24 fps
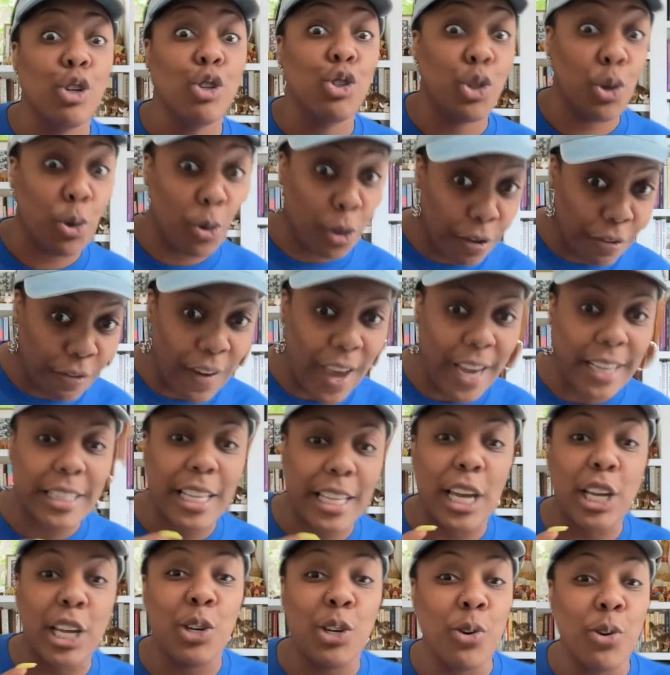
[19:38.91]
to the fact
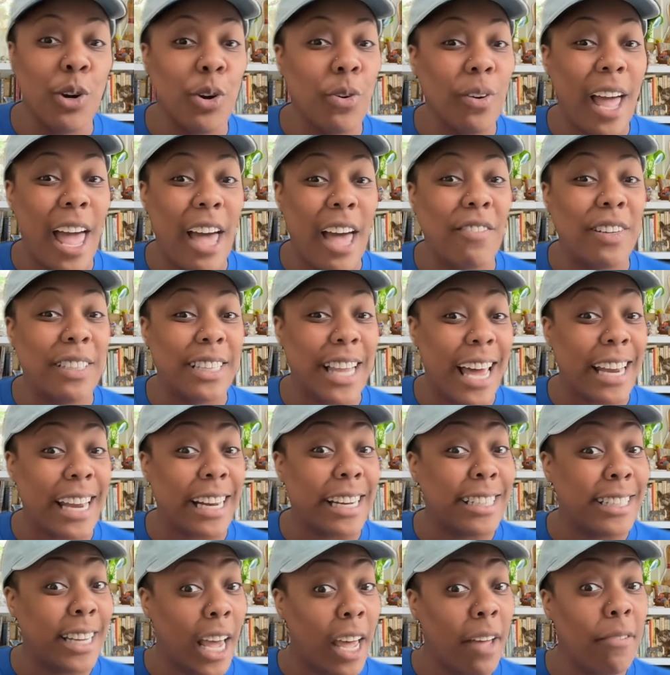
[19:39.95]
that you don't have a lot
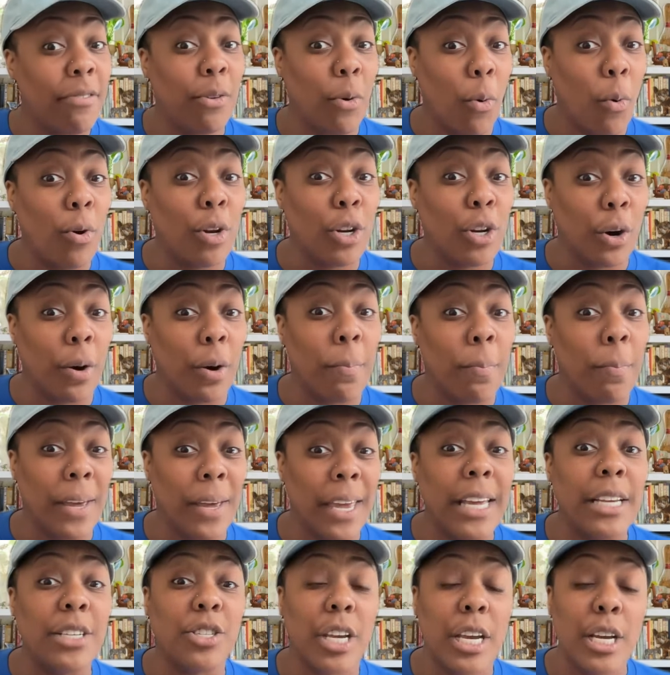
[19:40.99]
of depth on your
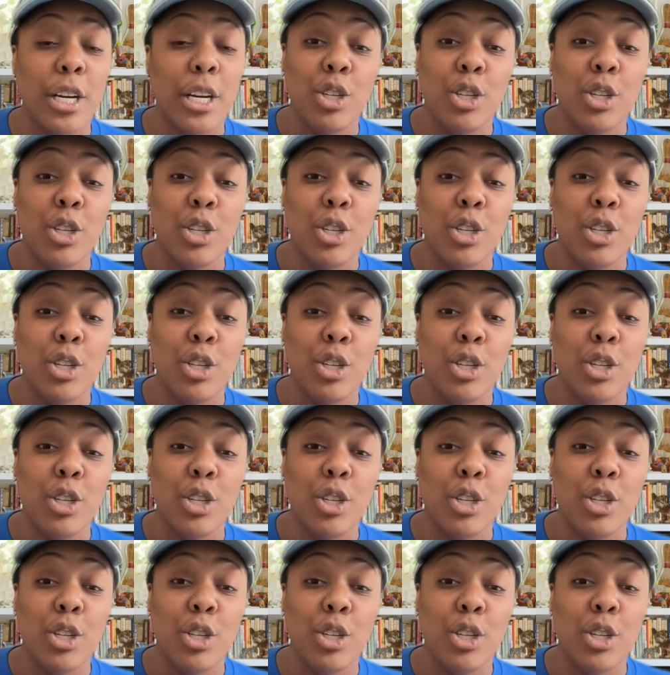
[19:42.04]
bench